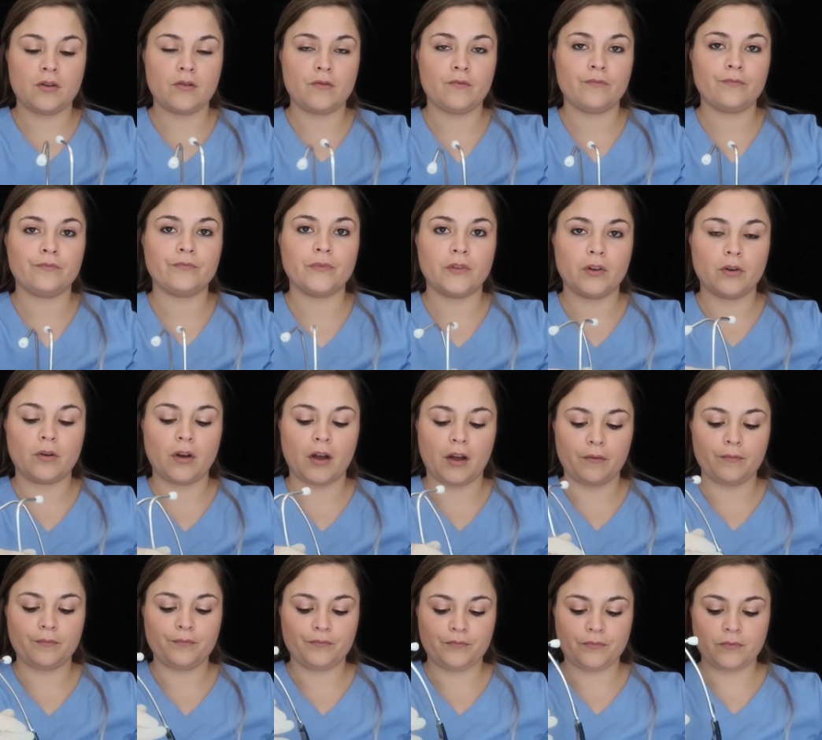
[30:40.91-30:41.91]
No?
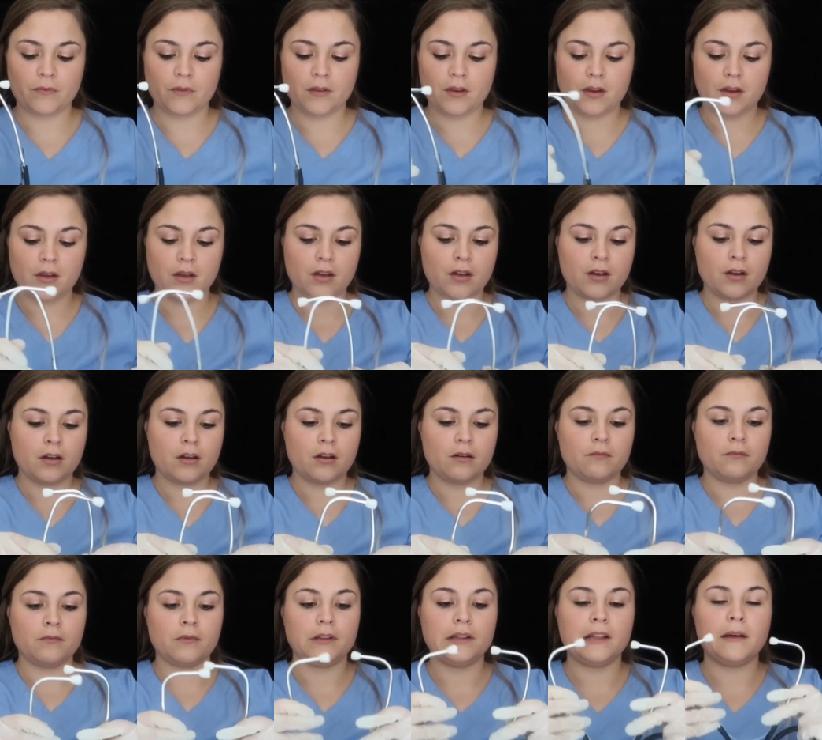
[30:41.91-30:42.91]
Okay.
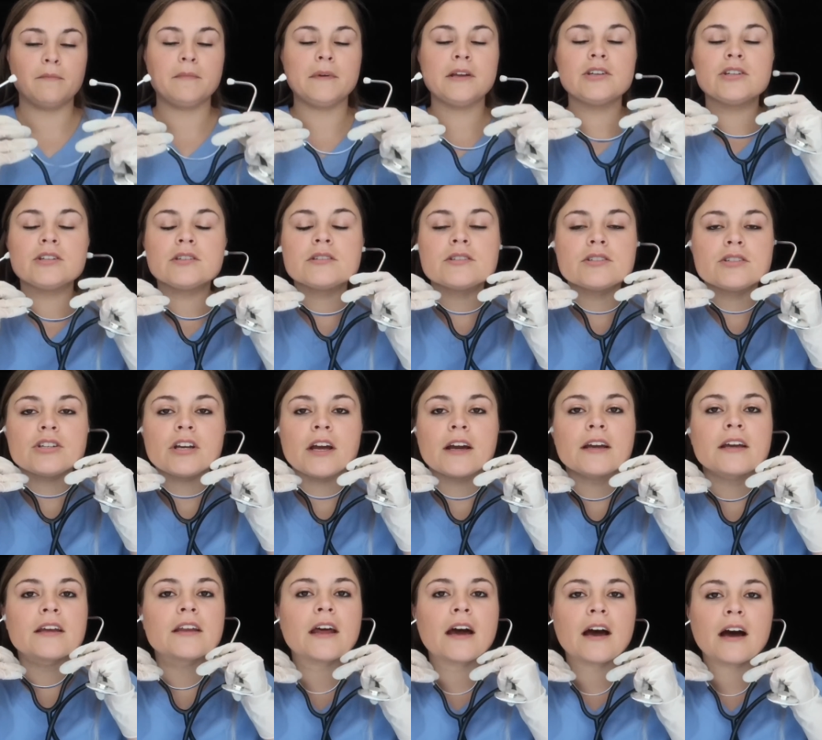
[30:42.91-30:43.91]
Well, let me just
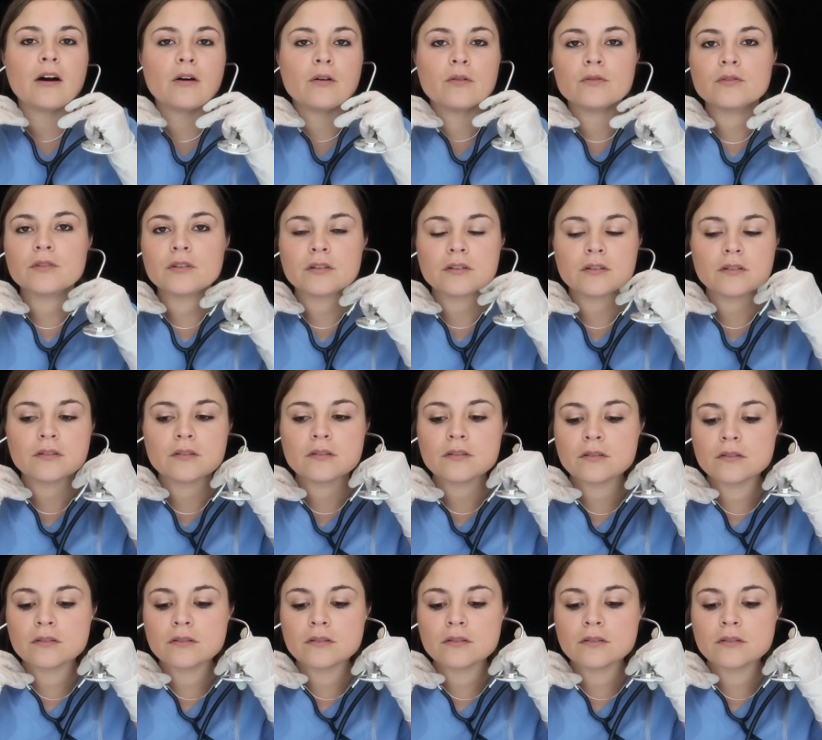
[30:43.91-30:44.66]
check it out.